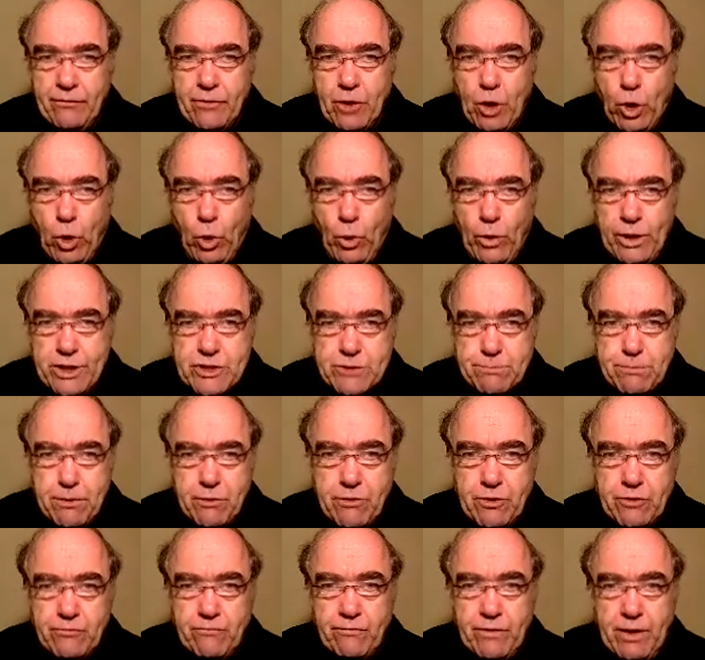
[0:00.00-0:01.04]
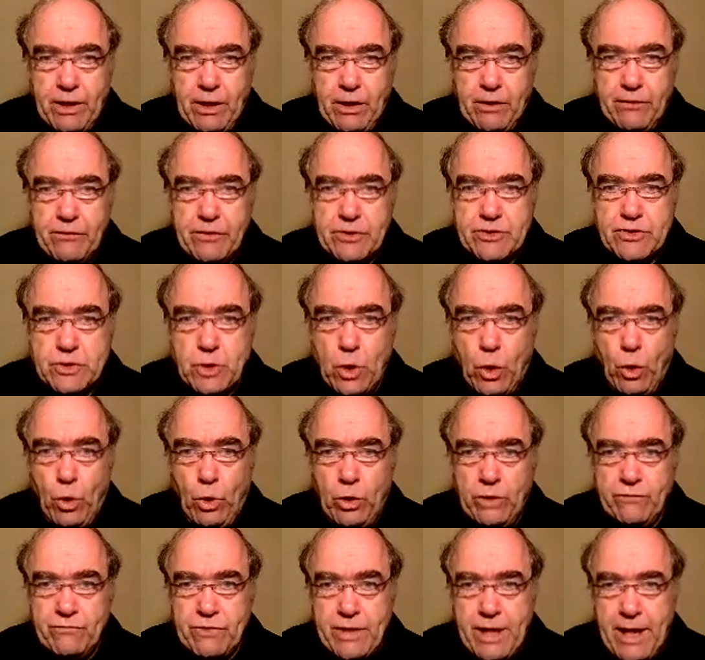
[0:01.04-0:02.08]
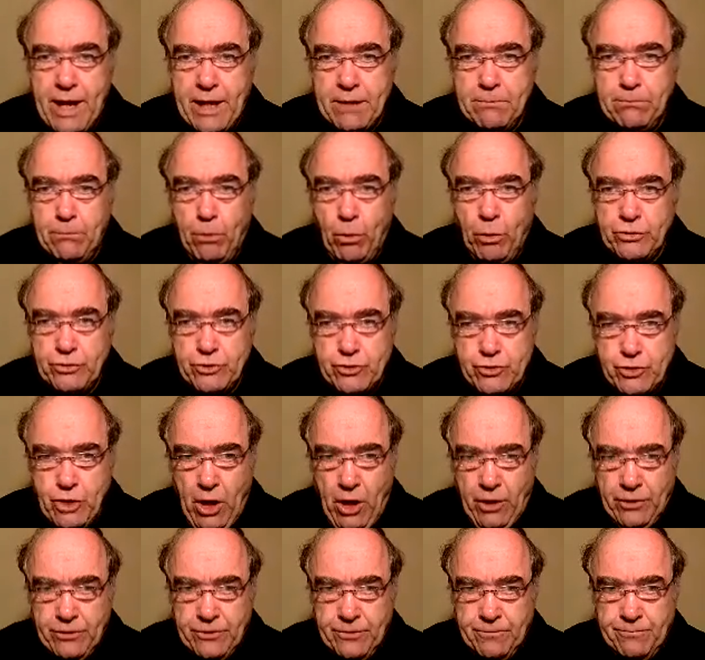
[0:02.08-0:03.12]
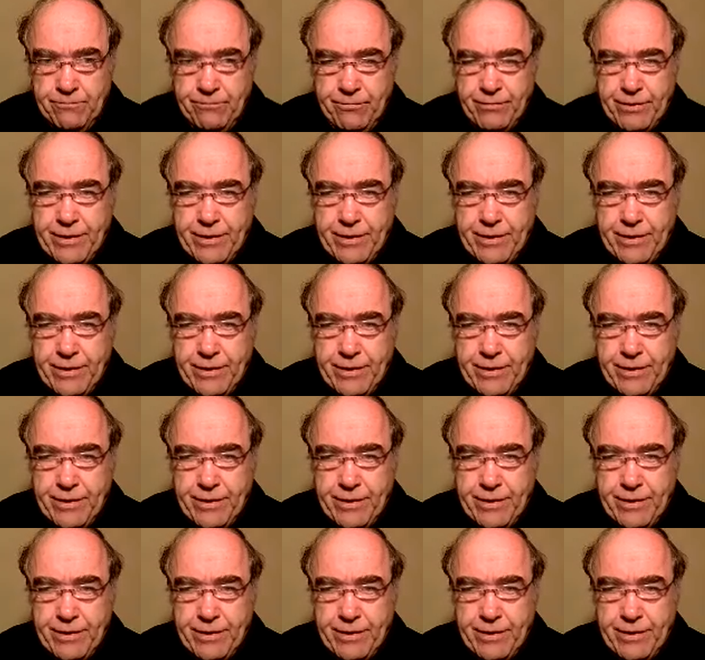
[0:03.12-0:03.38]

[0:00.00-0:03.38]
the Holy Spirit filled the soul of the unborn John